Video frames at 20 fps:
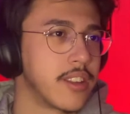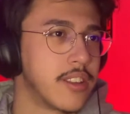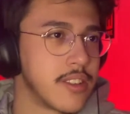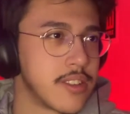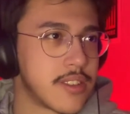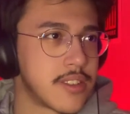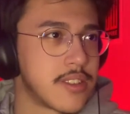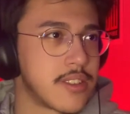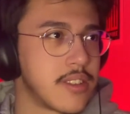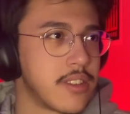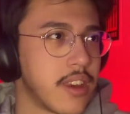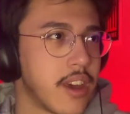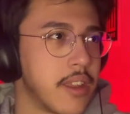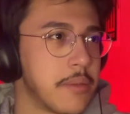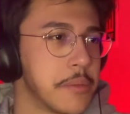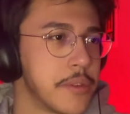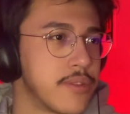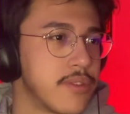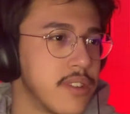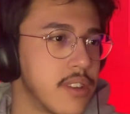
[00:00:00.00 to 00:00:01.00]
this
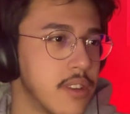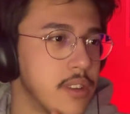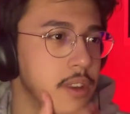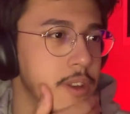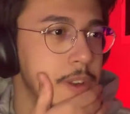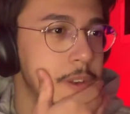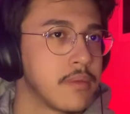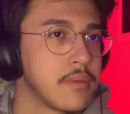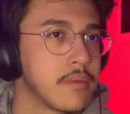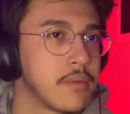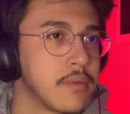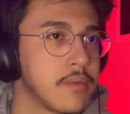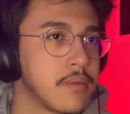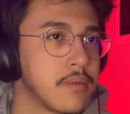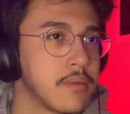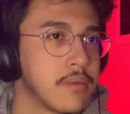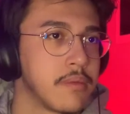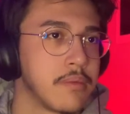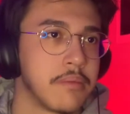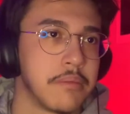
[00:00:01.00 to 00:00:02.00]
atmosphere.
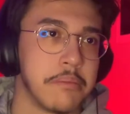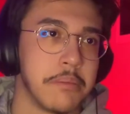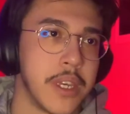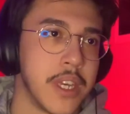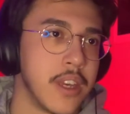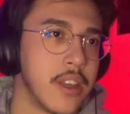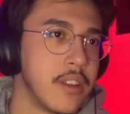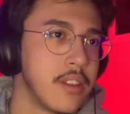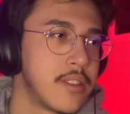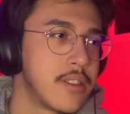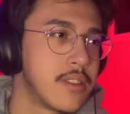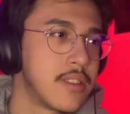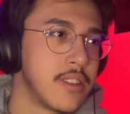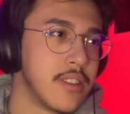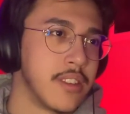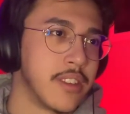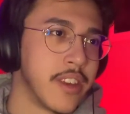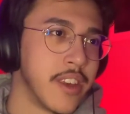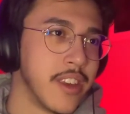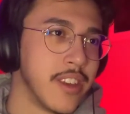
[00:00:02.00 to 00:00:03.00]
Man, this is
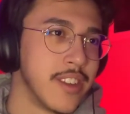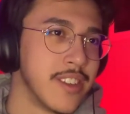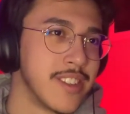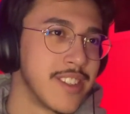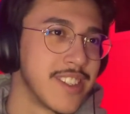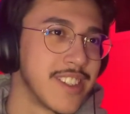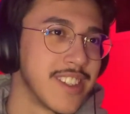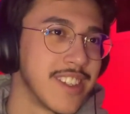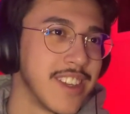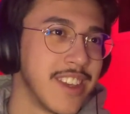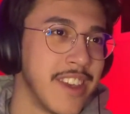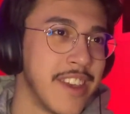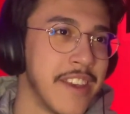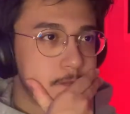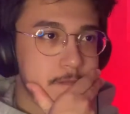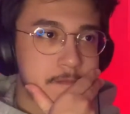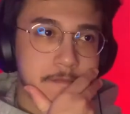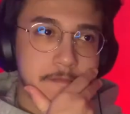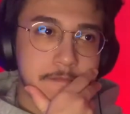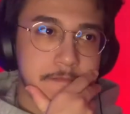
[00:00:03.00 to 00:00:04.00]
intense.
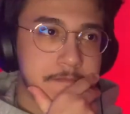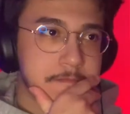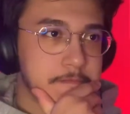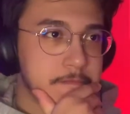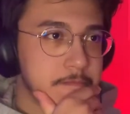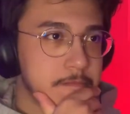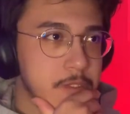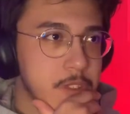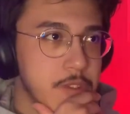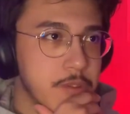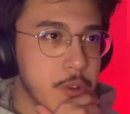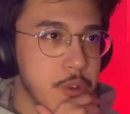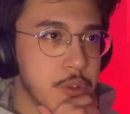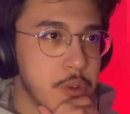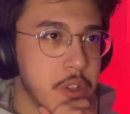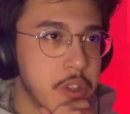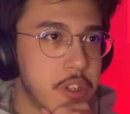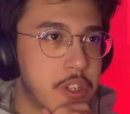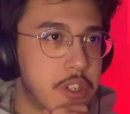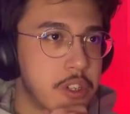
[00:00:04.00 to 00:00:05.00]
It's the first one
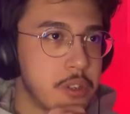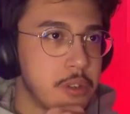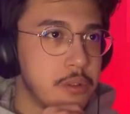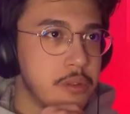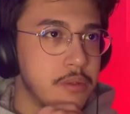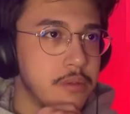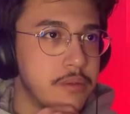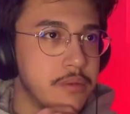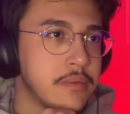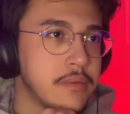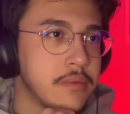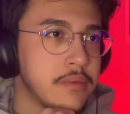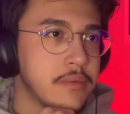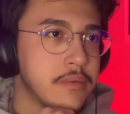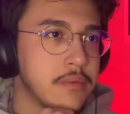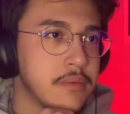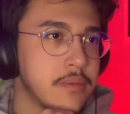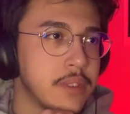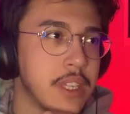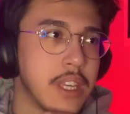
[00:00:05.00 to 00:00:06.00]
to shoot.
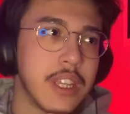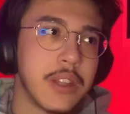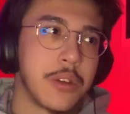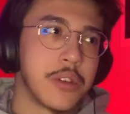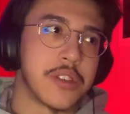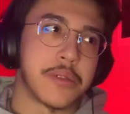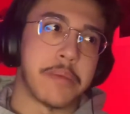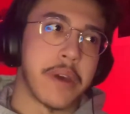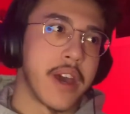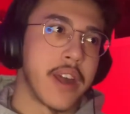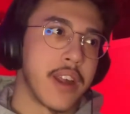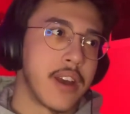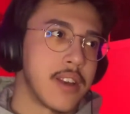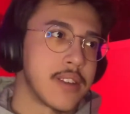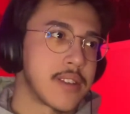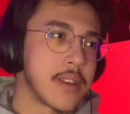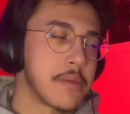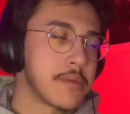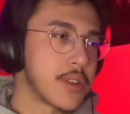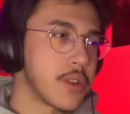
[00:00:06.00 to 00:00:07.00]
He looks badass,
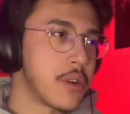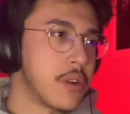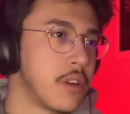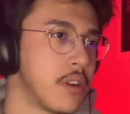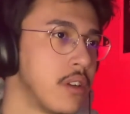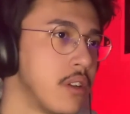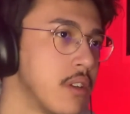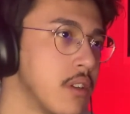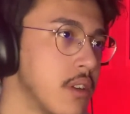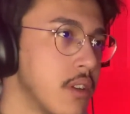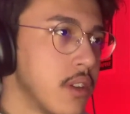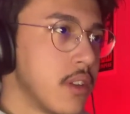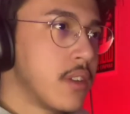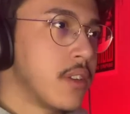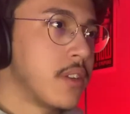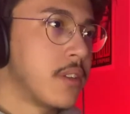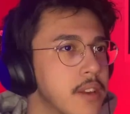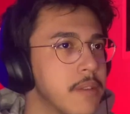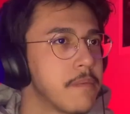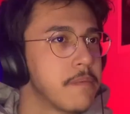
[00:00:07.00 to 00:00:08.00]
I'm sorry.
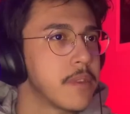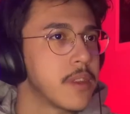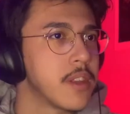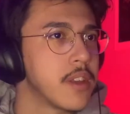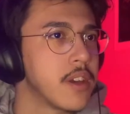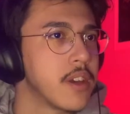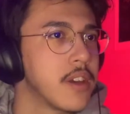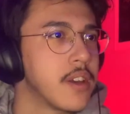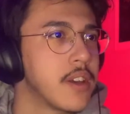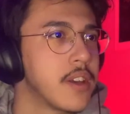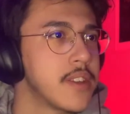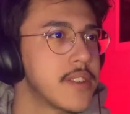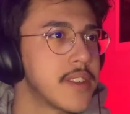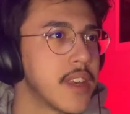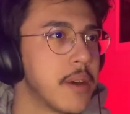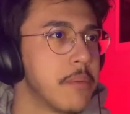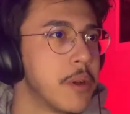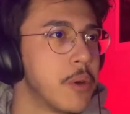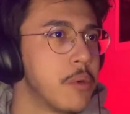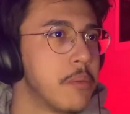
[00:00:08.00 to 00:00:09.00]
His
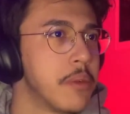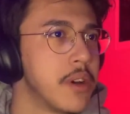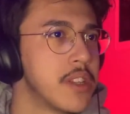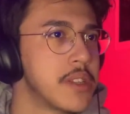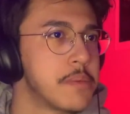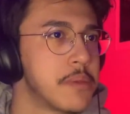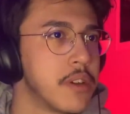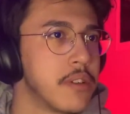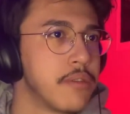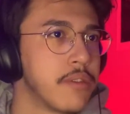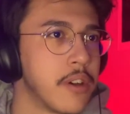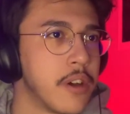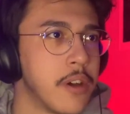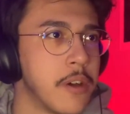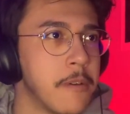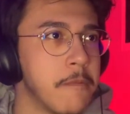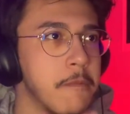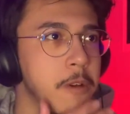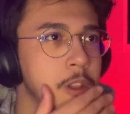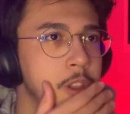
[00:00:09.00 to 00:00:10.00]
helmet reminds me of
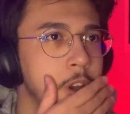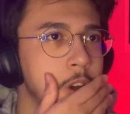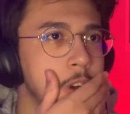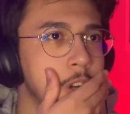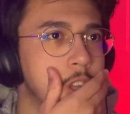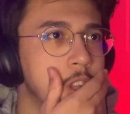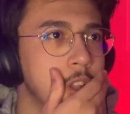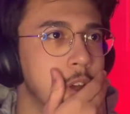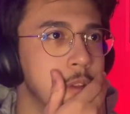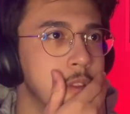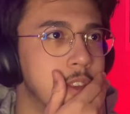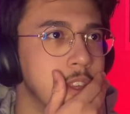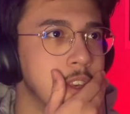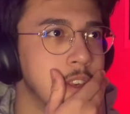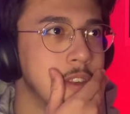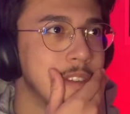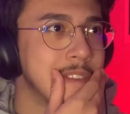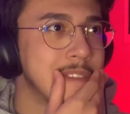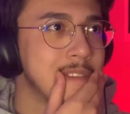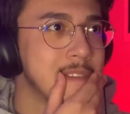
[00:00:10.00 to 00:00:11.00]
another clone
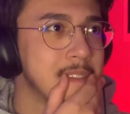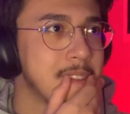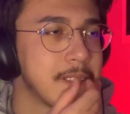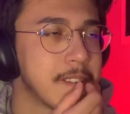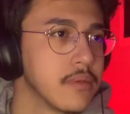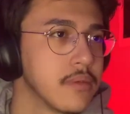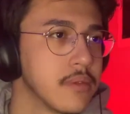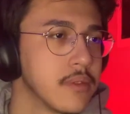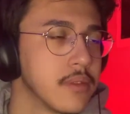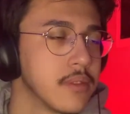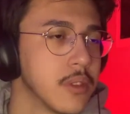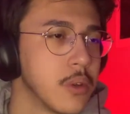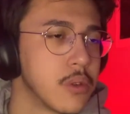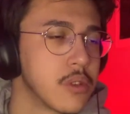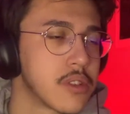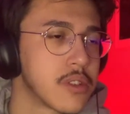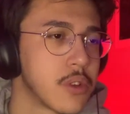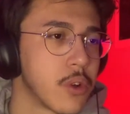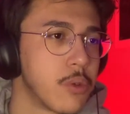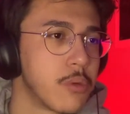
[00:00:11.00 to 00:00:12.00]
thing. Or
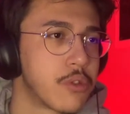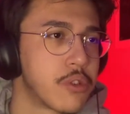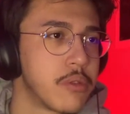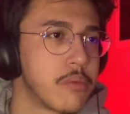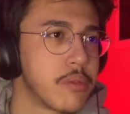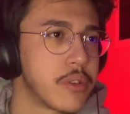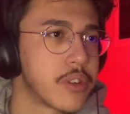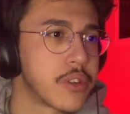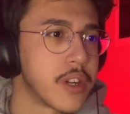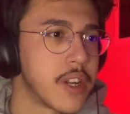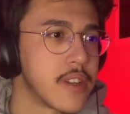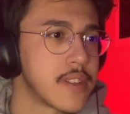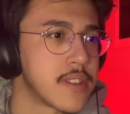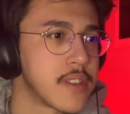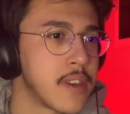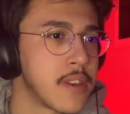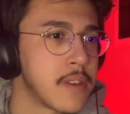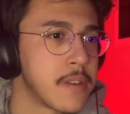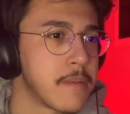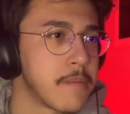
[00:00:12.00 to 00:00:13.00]
stormtrooper, should I
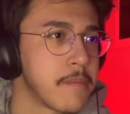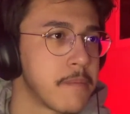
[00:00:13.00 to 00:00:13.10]
say.